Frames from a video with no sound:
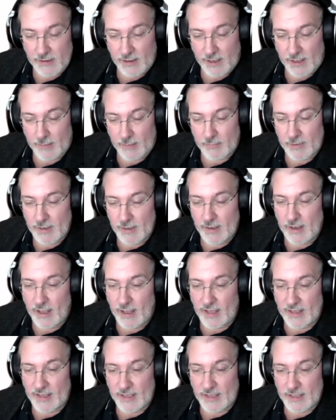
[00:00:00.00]

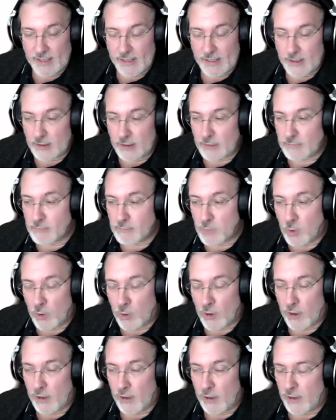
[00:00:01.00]
a little
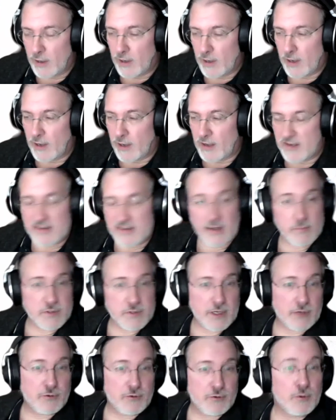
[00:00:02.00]
more
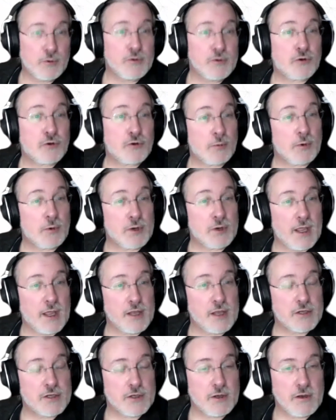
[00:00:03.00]
subject to
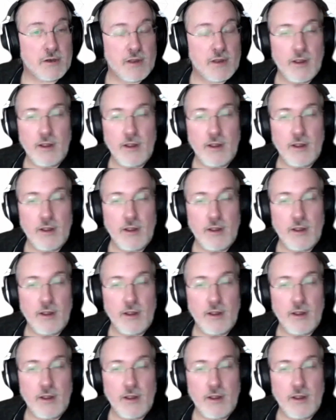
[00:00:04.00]
interpretation,